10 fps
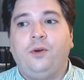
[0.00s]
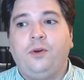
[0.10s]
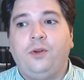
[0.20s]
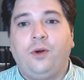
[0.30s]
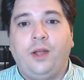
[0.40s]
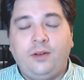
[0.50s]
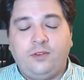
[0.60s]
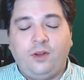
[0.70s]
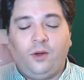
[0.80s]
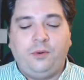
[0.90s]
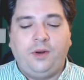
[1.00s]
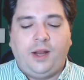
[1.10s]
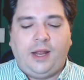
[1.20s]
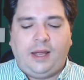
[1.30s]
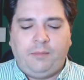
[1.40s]
head zone
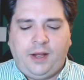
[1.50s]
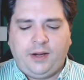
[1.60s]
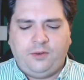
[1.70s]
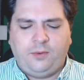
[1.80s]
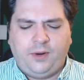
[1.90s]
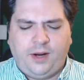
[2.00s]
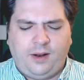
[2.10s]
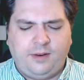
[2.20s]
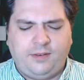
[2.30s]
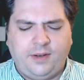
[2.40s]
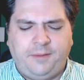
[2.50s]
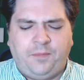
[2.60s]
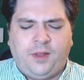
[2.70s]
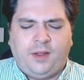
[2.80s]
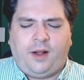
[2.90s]
and back into reality,
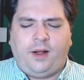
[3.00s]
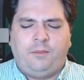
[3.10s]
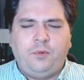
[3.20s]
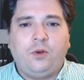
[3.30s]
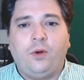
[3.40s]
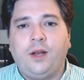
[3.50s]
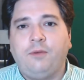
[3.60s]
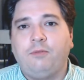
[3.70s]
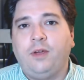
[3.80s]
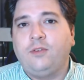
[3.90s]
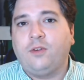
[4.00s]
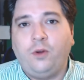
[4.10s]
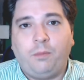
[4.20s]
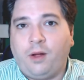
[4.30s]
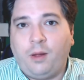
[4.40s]
you're going to have to face all your
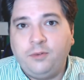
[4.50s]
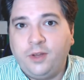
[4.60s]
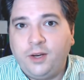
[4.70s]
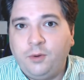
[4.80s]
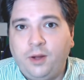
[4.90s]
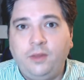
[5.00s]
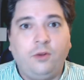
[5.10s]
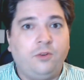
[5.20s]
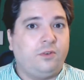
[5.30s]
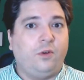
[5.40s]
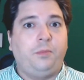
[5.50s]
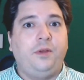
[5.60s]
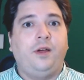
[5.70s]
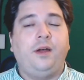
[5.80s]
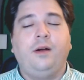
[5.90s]
problems anyway. They'll still be
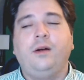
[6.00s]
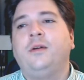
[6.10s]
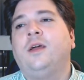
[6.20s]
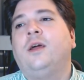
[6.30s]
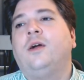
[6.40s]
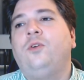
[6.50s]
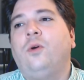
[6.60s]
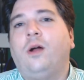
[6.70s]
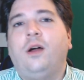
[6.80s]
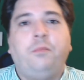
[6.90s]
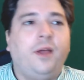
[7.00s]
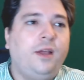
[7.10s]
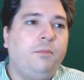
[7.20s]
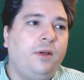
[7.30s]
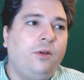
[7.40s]
there. Your
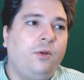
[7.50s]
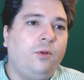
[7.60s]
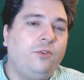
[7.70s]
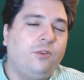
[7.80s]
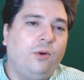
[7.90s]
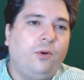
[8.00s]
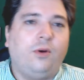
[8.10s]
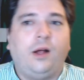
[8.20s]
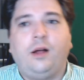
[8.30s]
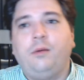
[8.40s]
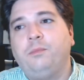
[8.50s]
unpaid bills, your